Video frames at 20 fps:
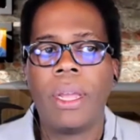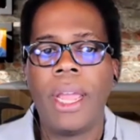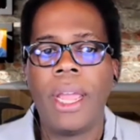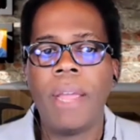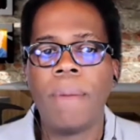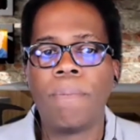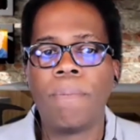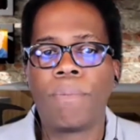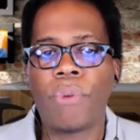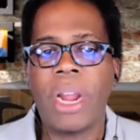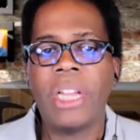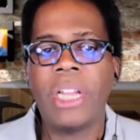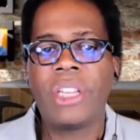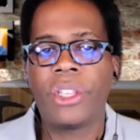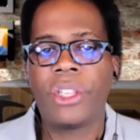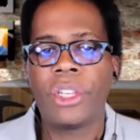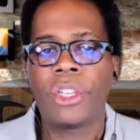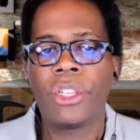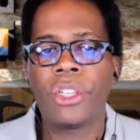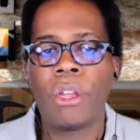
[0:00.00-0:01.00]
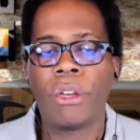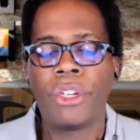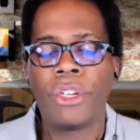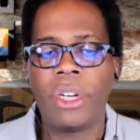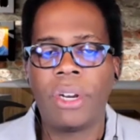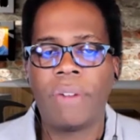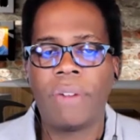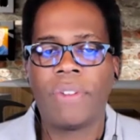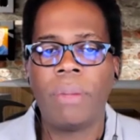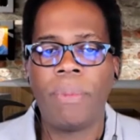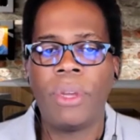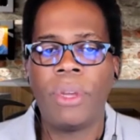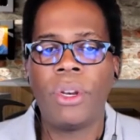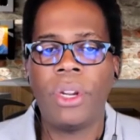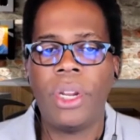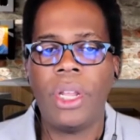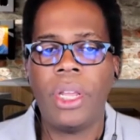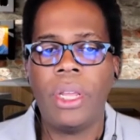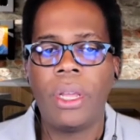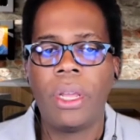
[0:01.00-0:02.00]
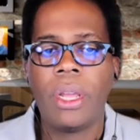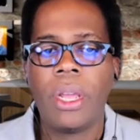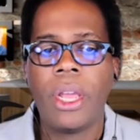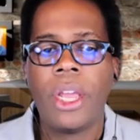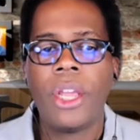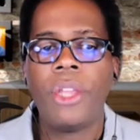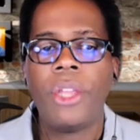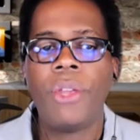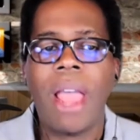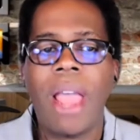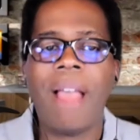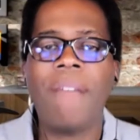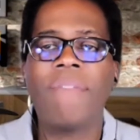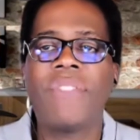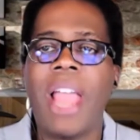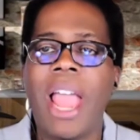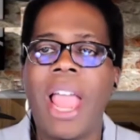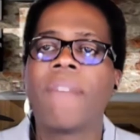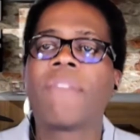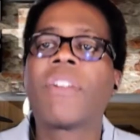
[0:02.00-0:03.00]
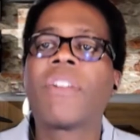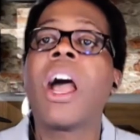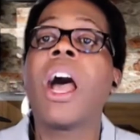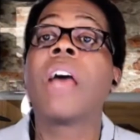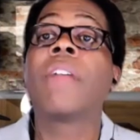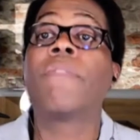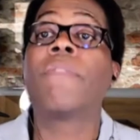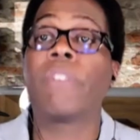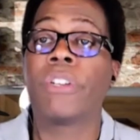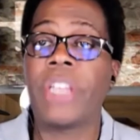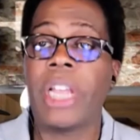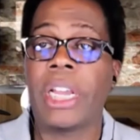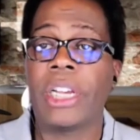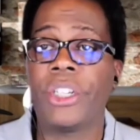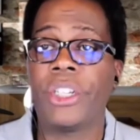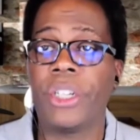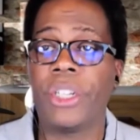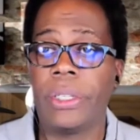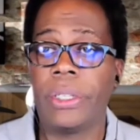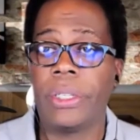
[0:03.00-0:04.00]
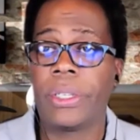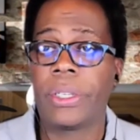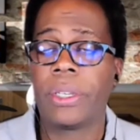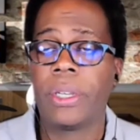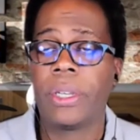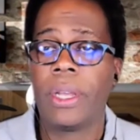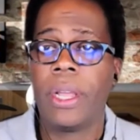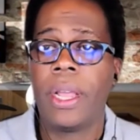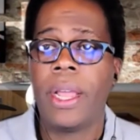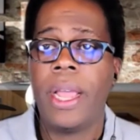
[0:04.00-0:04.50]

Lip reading: embrace this notion of community, you have to have conversations.